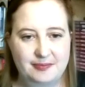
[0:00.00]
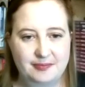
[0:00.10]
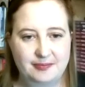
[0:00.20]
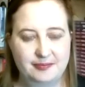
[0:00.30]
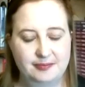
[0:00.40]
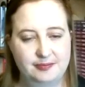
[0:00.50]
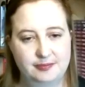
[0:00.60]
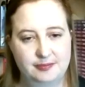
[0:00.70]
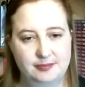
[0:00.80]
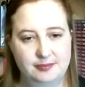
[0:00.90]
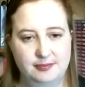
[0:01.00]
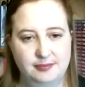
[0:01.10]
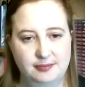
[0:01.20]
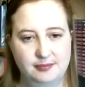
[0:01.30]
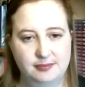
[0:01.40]

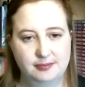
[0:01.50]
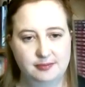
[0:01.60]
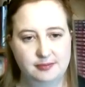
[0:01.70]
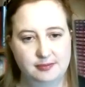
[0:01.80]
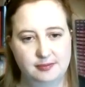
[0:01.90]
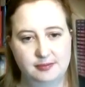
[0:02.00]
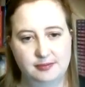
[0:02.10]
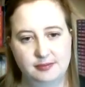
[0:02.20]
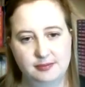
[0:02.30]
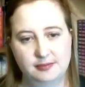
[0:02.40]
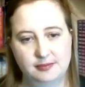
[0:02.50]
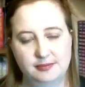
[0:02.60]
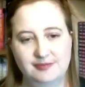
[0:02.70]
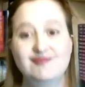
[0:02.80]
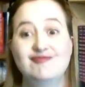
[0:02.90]

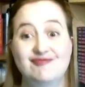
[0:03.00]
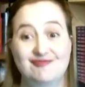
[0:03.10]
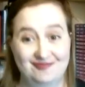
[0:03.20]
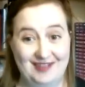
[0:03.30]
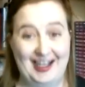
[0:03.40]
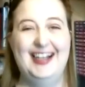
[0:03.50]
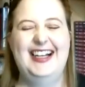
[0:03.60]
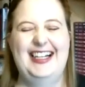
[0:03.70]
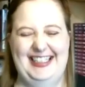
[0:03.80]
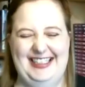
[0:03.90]
[no speech]